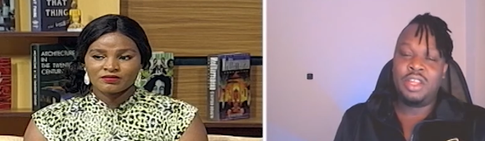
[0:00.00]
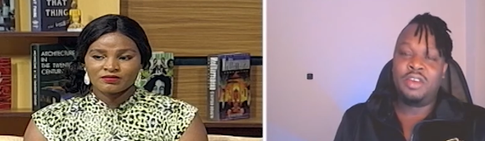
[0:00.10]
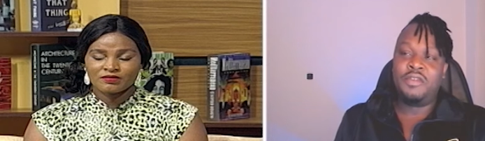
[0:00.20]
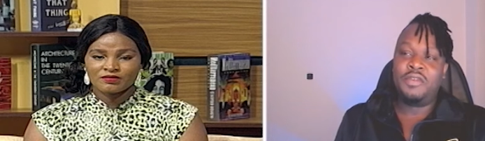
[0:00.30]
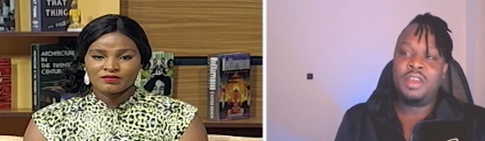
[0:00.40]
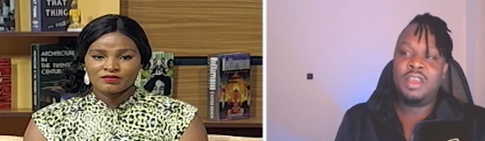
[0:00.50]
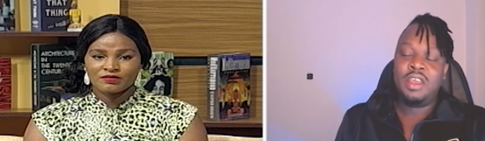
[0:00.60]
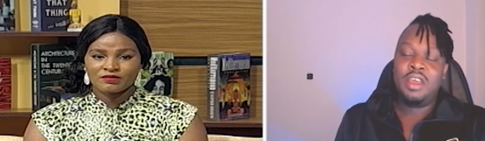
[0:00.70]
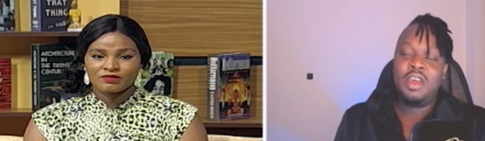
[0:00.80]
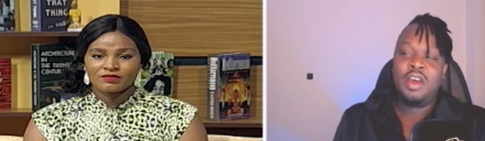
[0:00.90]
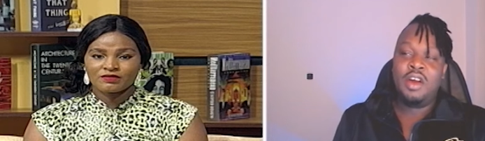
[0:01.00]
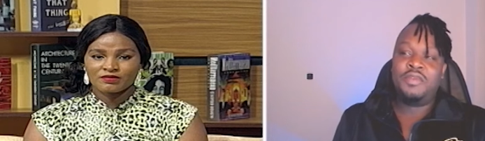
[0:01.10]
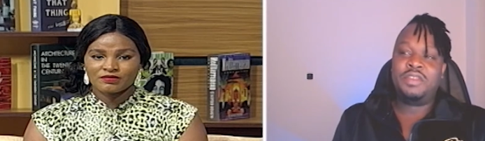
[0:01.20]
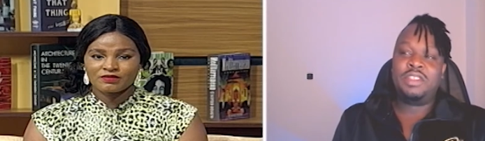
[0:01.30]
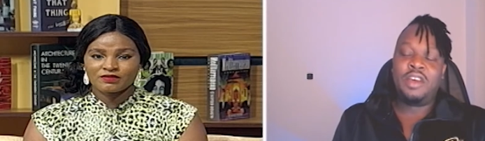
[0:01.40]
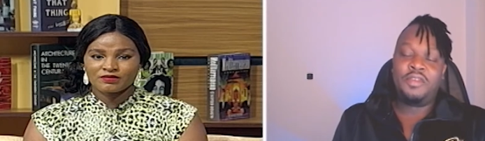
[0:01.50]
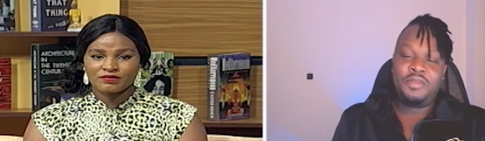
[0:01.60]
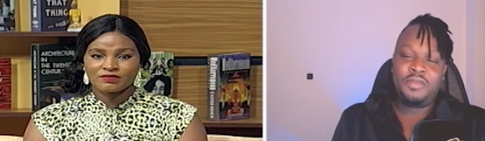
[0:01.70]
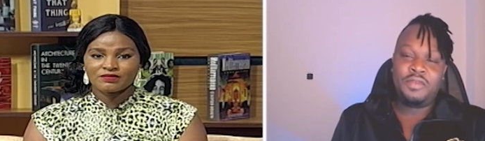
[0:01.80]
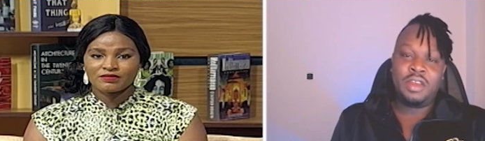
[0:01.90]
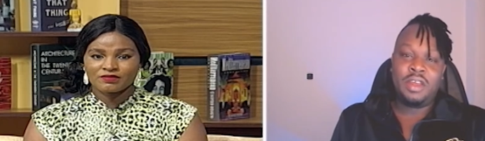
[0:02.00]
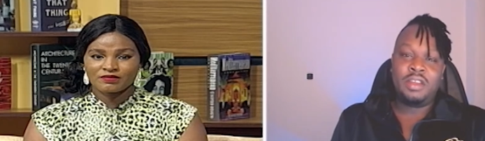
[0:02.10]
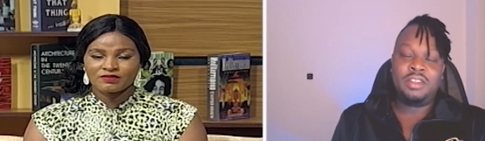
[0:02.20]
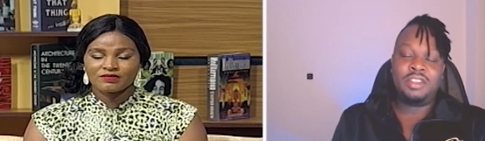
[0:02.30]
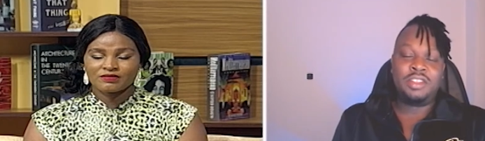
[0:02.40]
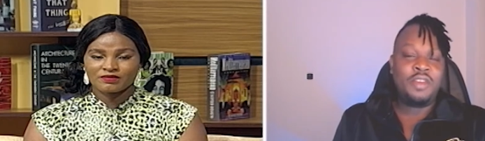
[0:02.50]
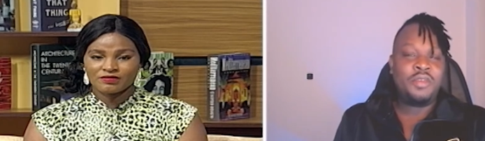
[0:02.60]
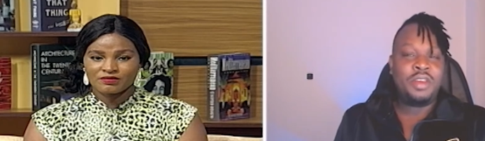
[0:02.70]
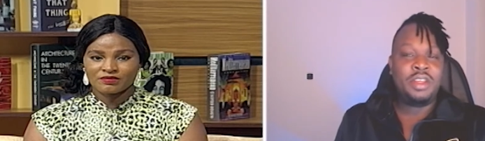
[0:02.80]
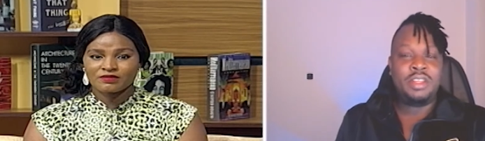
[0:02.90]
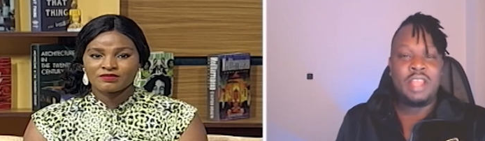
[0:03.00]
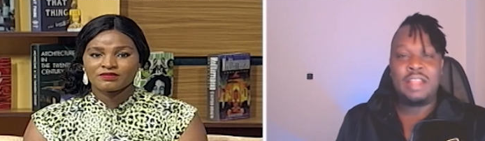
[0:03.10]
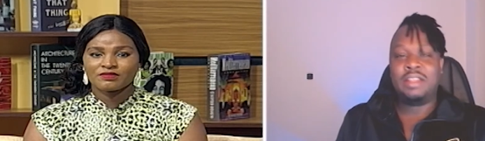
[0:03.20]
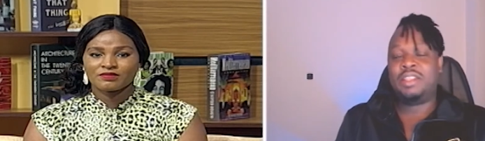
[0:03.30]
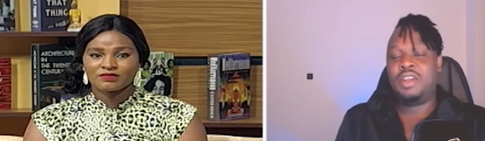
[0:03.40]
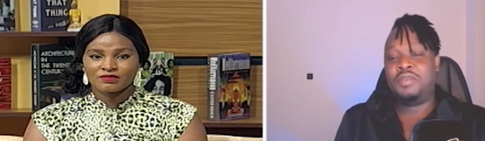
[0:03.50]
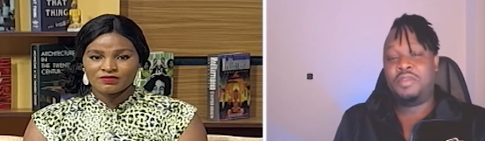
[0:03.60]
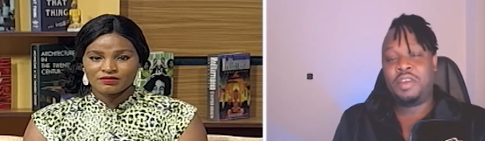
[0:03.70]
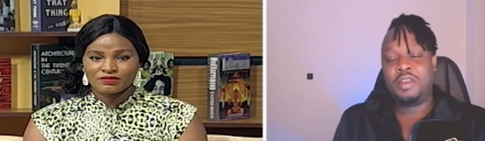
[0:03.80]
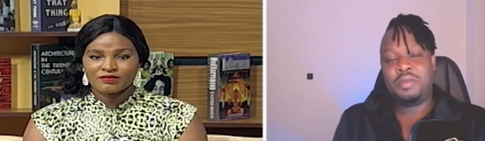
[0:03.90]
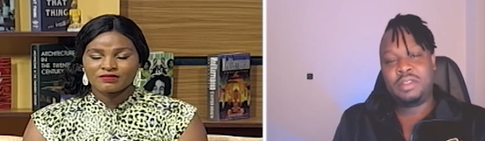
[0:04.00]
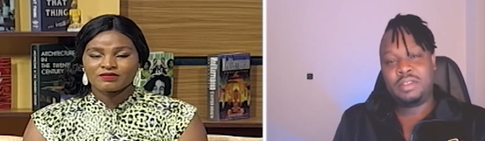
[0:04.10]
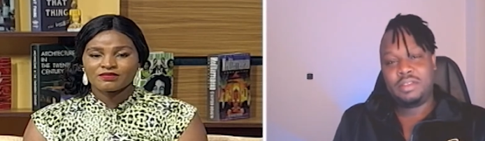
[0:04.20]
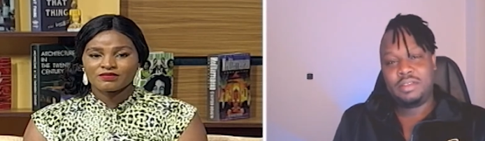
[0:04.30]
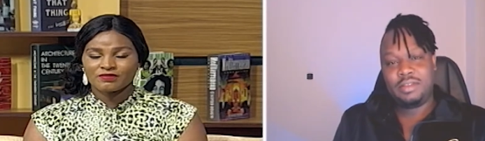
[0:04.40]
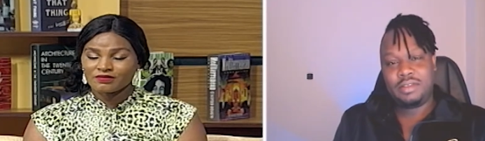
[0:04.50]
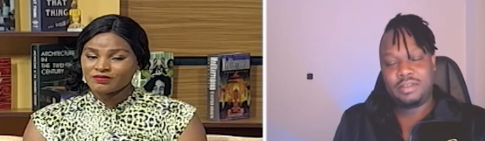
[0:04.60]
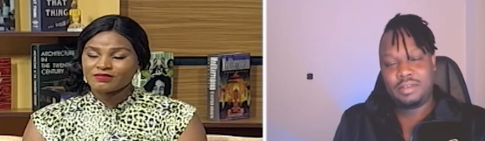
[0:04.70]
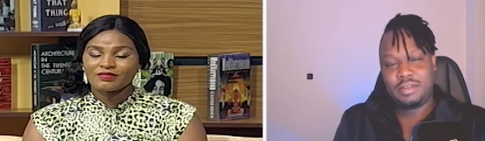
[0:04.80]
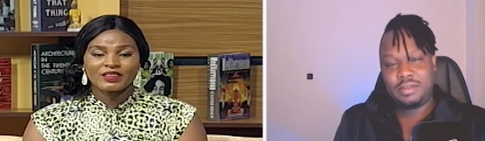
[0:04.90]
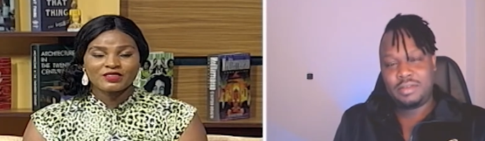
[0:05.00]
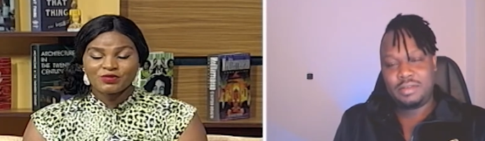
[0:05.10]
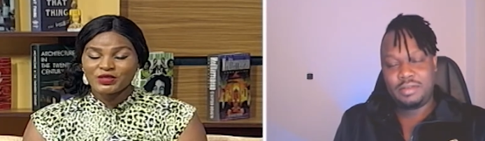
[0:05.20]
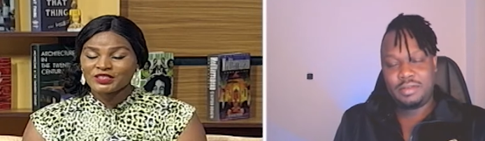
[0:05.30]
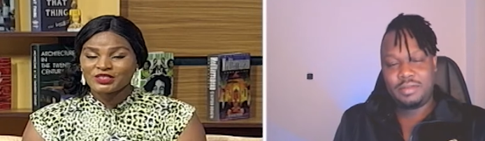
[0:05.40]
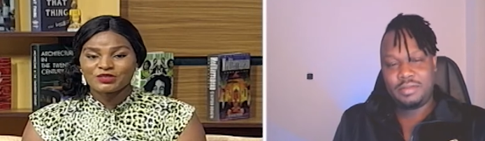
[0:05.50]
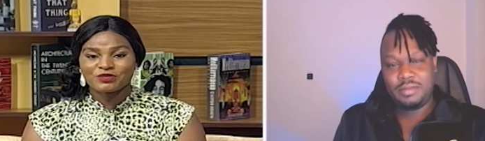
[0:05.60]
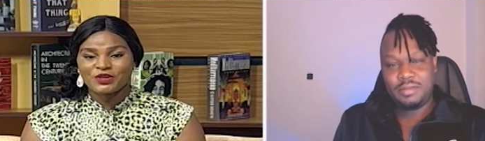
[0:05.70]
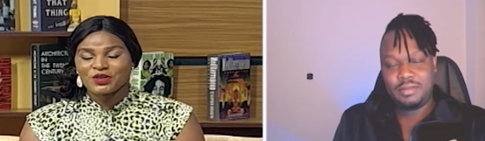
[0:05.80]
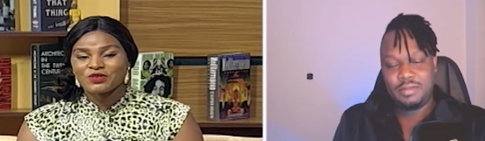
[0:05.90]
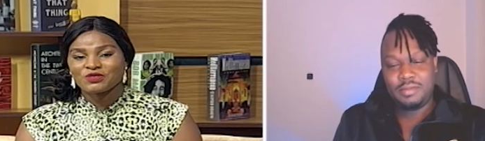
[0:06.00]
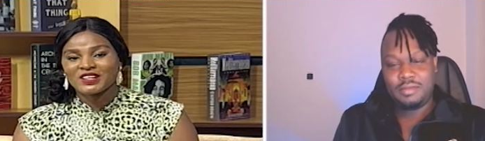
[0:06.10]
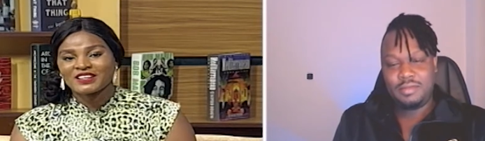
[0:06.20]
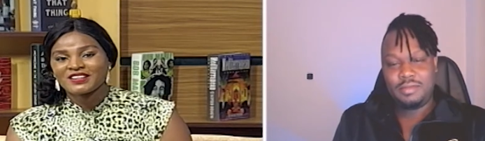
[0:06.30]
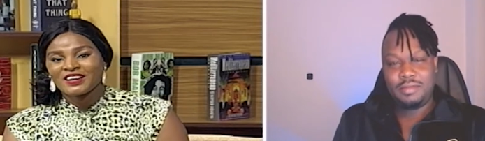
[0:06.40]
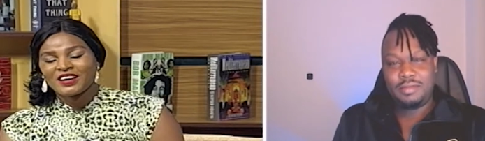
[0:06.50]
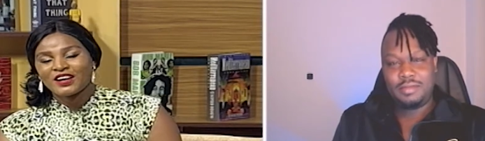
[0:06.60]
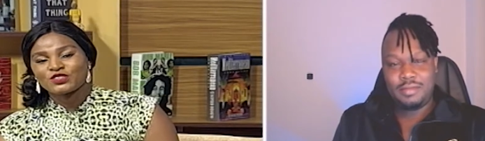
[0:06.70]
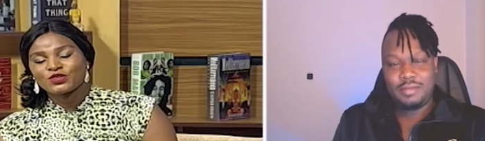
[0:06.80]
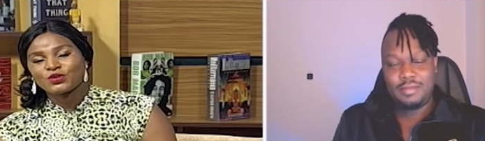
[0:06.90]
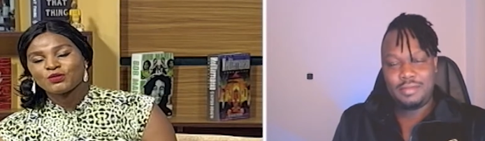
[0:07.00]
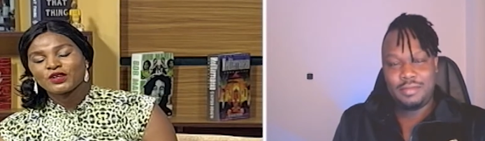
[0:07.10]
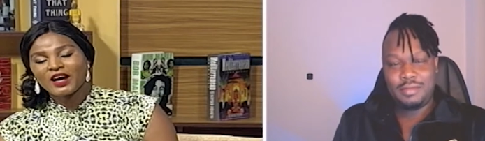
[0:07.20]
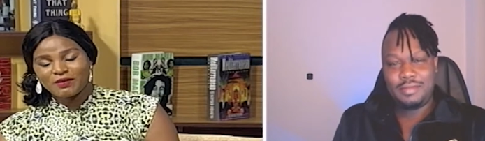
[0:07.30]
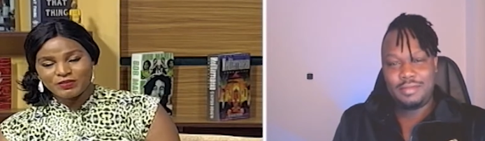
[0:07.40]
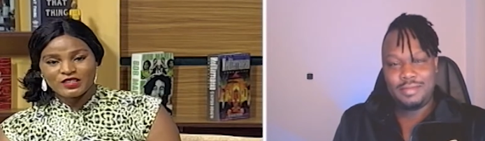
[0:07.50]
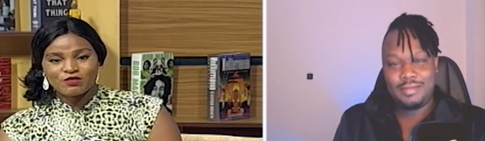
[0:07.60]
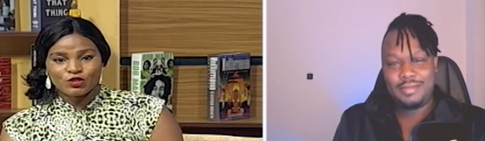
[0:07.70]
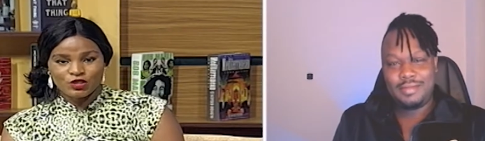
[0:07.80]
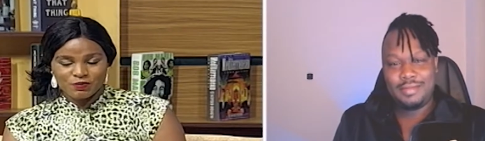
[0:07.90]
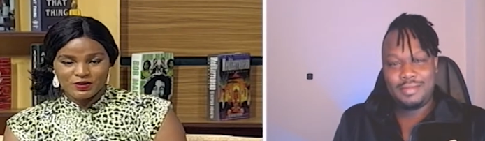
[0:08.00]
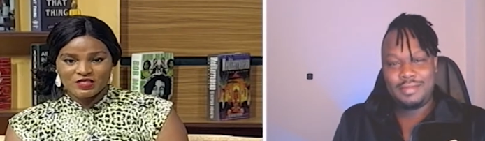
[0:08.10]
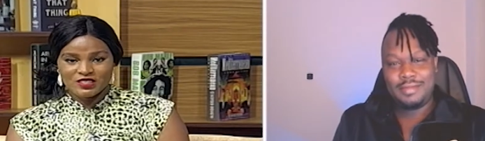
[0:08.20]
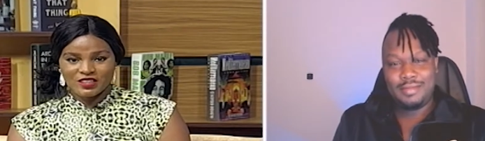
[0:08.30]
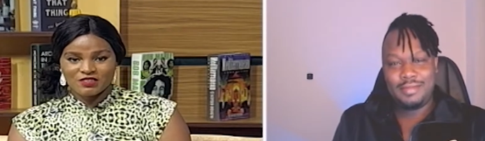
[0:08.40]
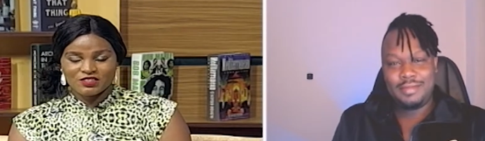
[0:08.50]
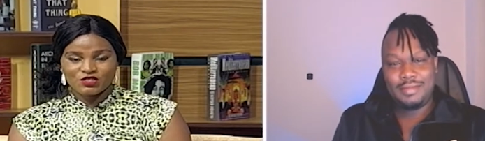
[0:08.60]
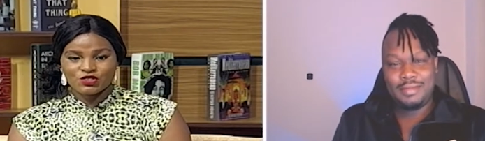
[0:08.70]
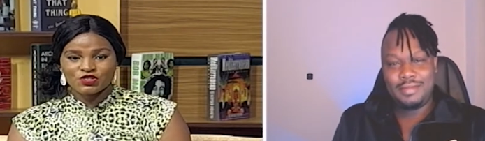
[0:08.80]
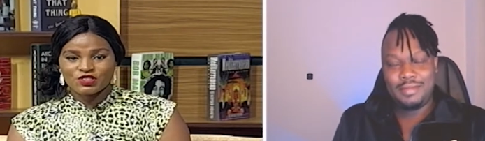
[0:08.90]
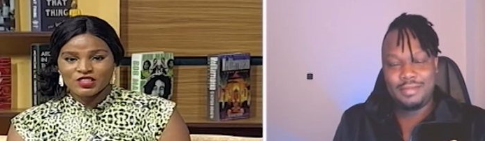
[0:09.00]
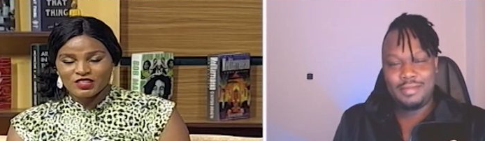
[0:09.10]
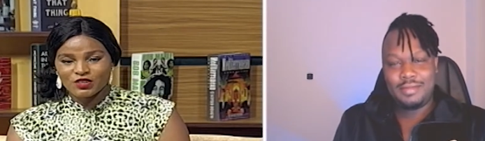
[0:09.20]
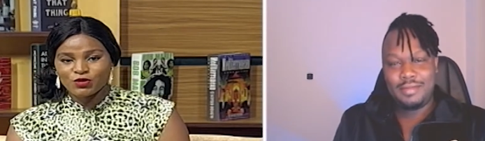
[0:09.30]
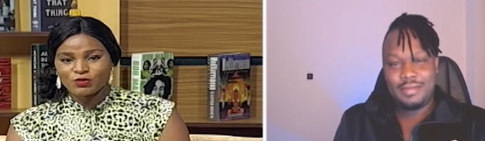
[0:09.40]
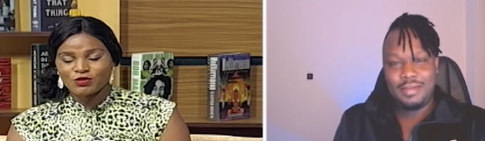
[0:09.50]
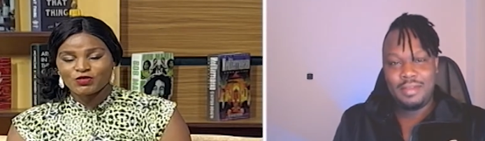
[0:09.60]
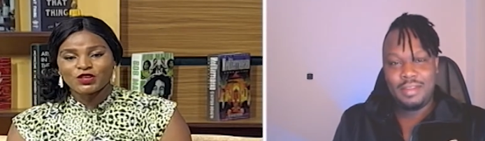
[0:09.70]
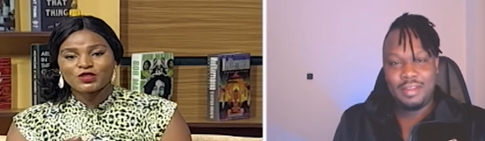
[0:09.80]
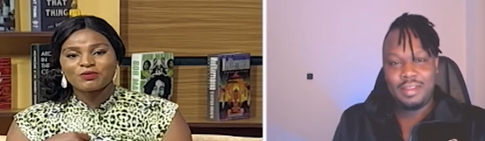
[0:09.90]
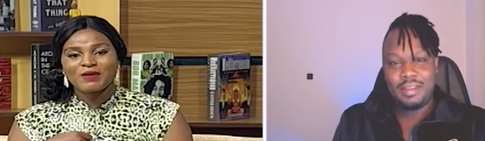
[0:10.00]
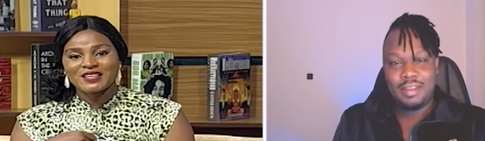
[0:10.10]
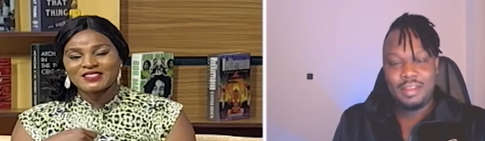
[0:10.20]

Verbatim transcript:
Speaker 1: of of self uh, discovery and self development.
Speaker 2: Mm, uh, really good for you then. Uh, so, but I believe you're keeping safe since you're staying at home. You've got your mask